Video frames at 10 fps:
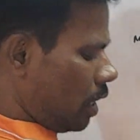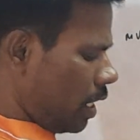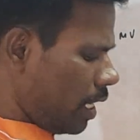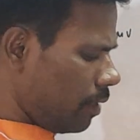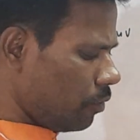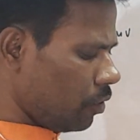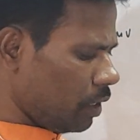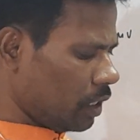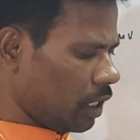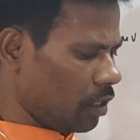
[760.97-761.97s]
I am
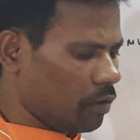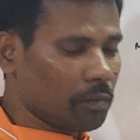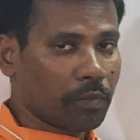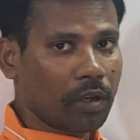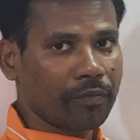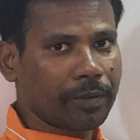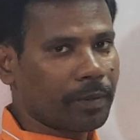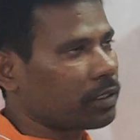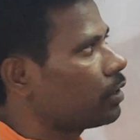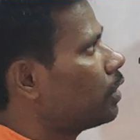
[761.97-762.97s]
doing third one, profit
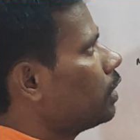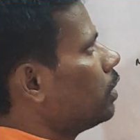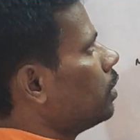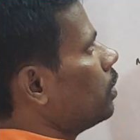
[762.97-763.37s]
percentage.